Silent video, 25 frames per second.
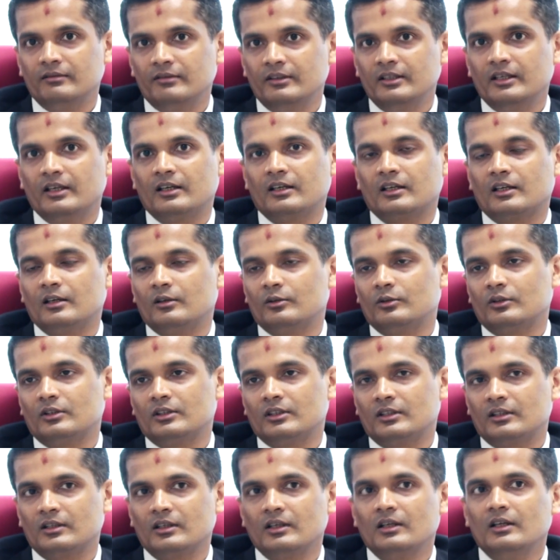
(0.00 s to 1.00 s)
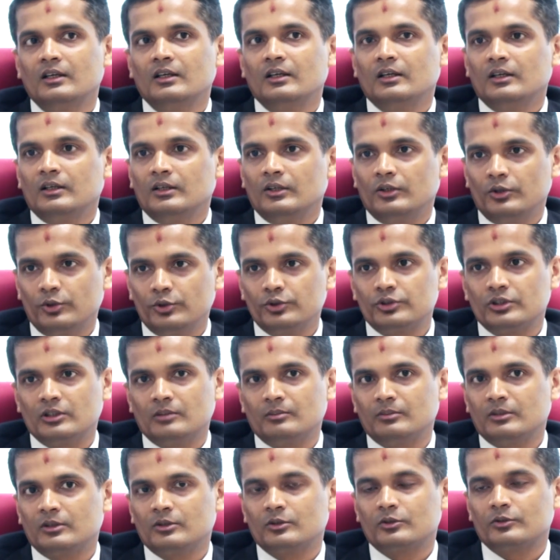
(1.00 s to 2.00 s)
we encounter huge
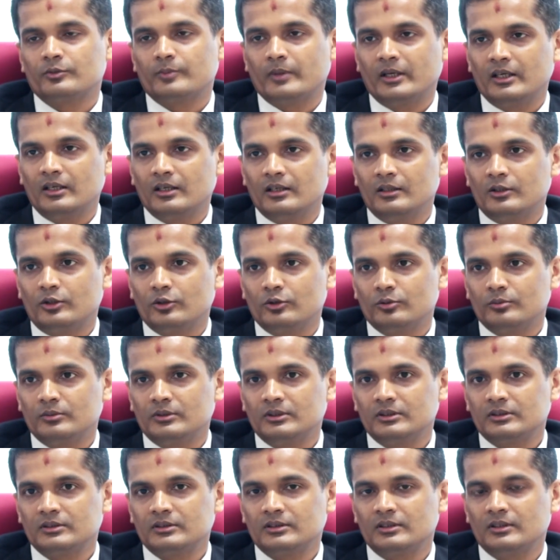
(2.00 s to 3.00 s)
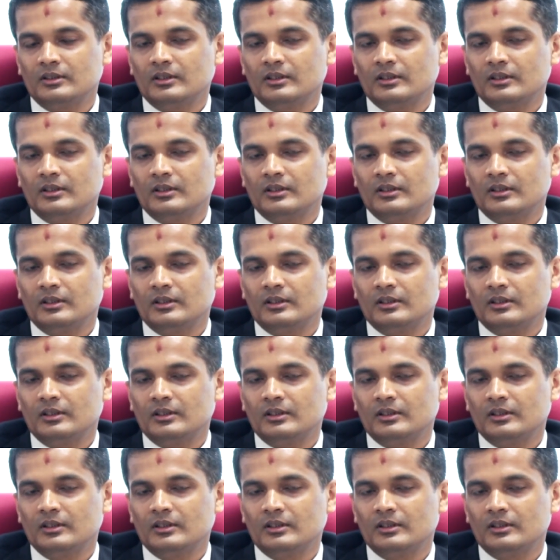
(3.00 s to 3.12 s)
number of spinal tumours.